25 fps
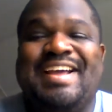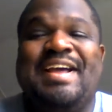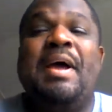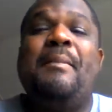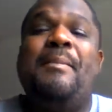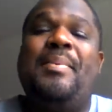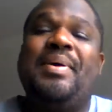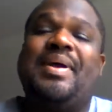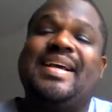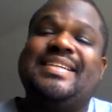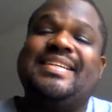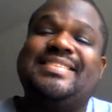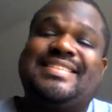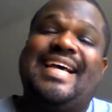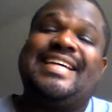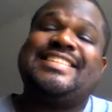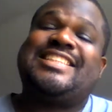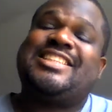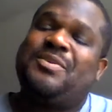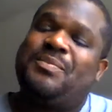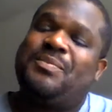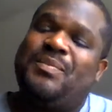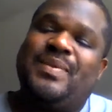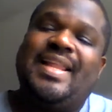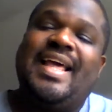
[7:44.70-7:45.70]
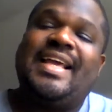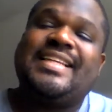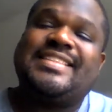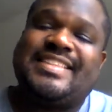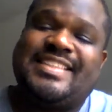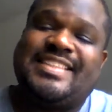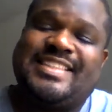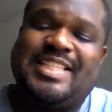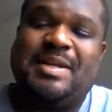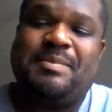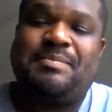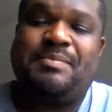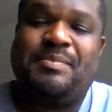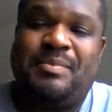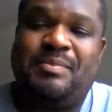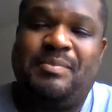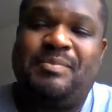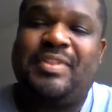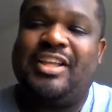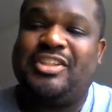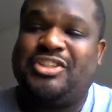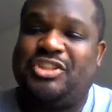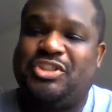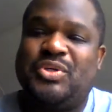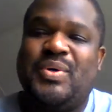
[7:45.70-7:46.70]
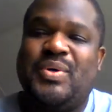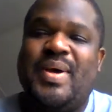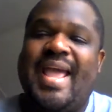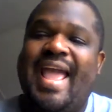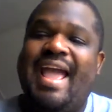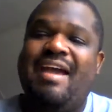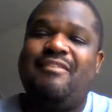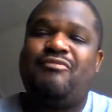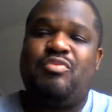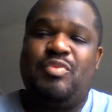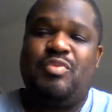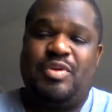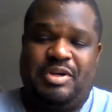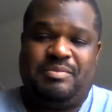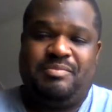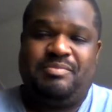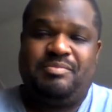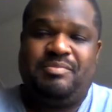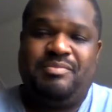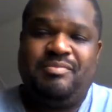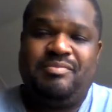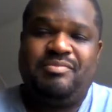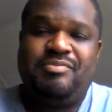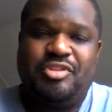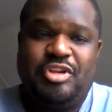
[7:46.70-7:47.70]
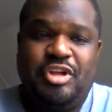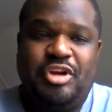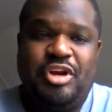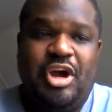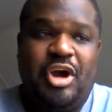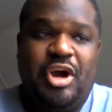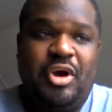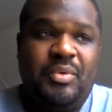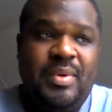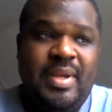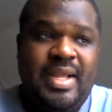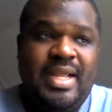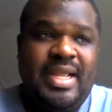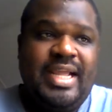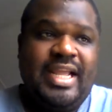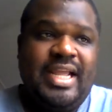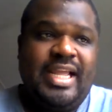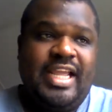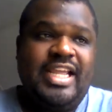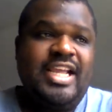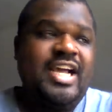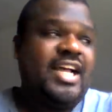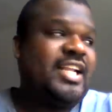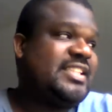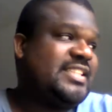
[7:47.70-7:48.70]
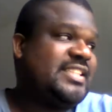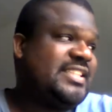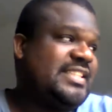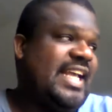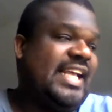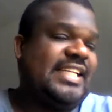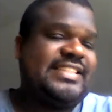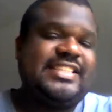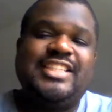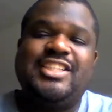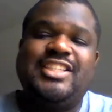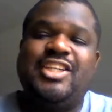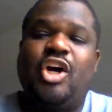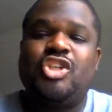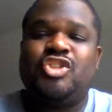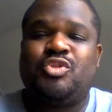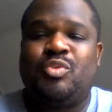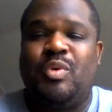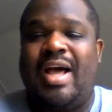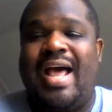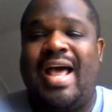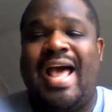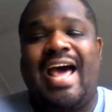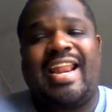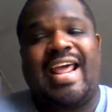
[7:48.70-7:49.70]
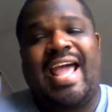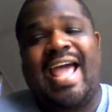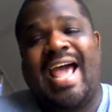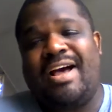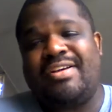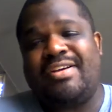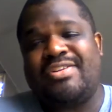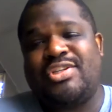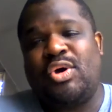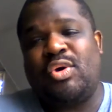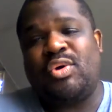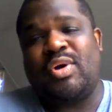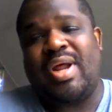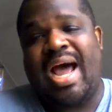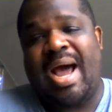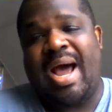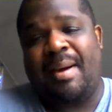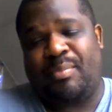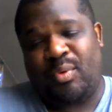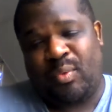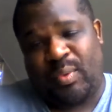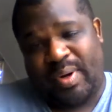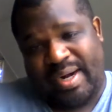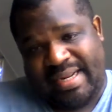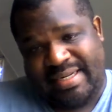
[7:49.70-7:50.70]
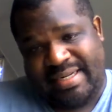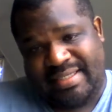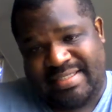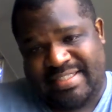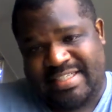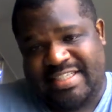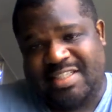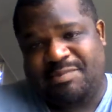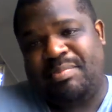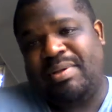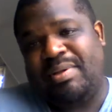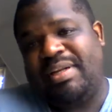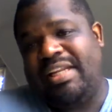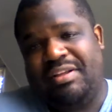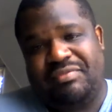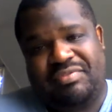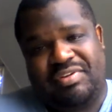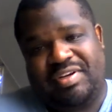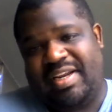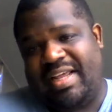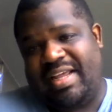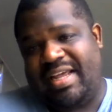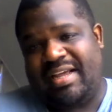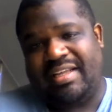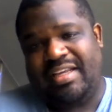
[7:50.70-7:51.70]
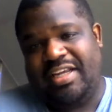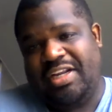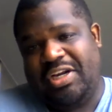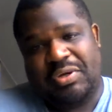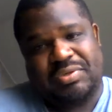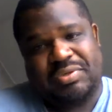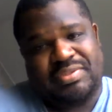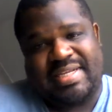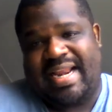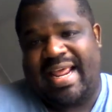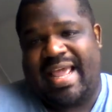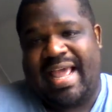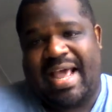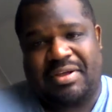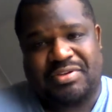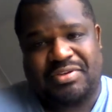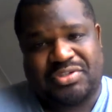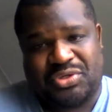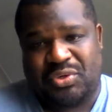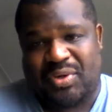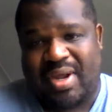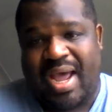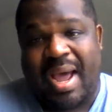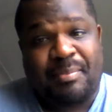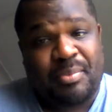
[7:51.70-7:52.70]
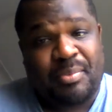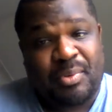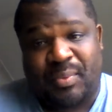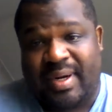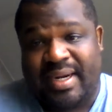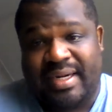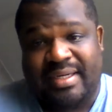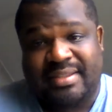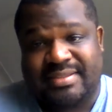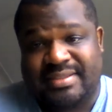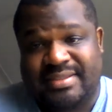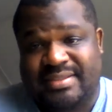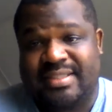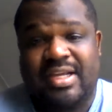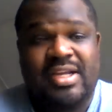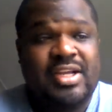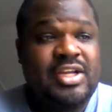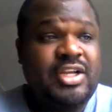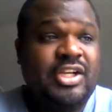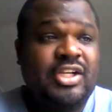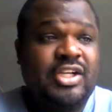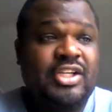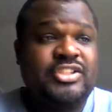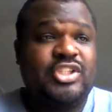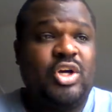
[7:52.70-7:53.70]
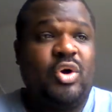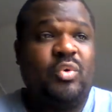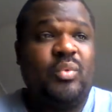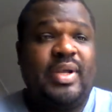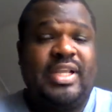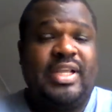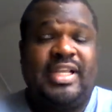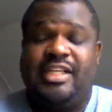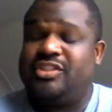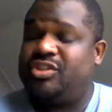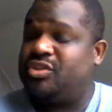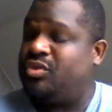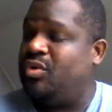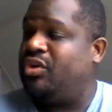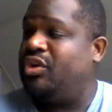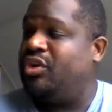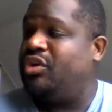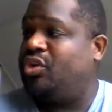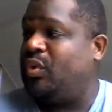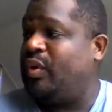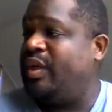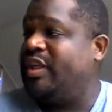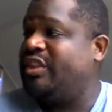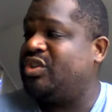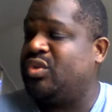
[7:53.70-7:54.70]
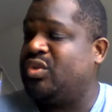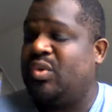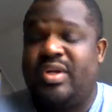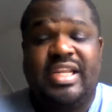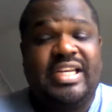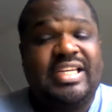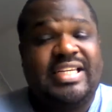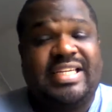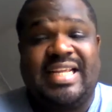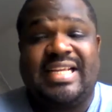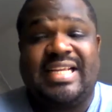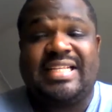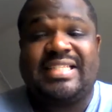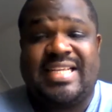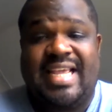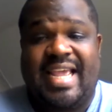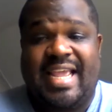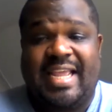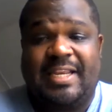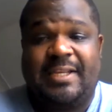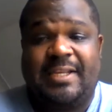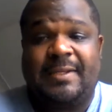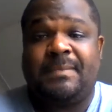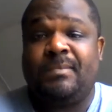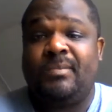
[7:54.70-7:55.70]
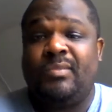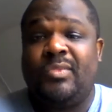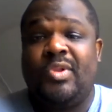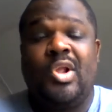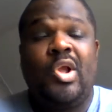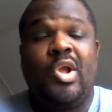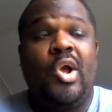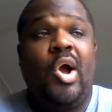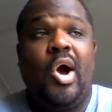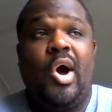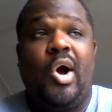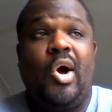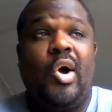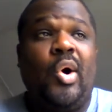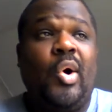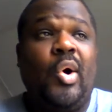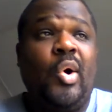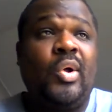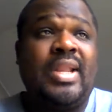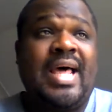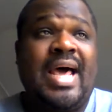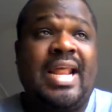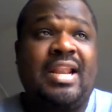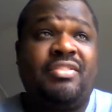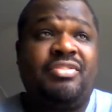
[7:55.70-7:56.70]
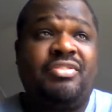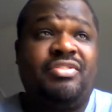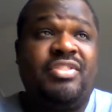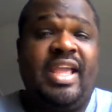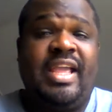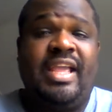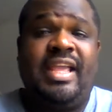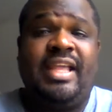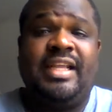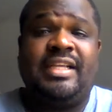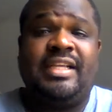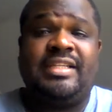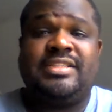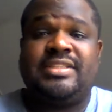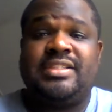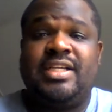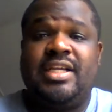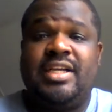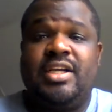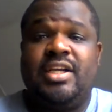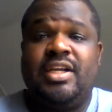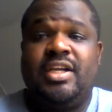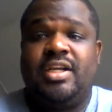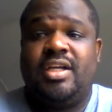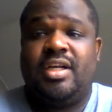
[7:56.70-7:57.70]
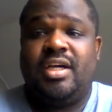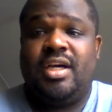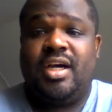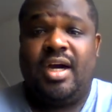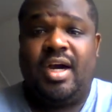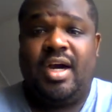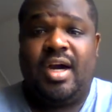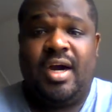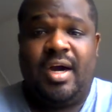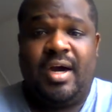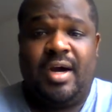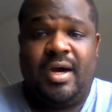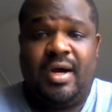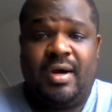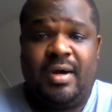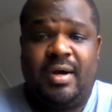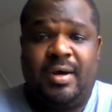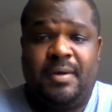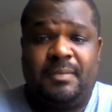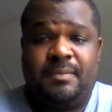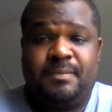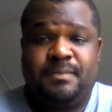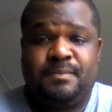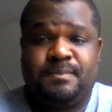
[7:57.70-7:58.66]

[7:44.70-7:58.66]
Because that's the relationship that you'll have with him. You know, he understands. He knows how the household operates. He's been living there. He knows how the household operates. So what he's going to do, he's going to dictate a whole lot of things uh,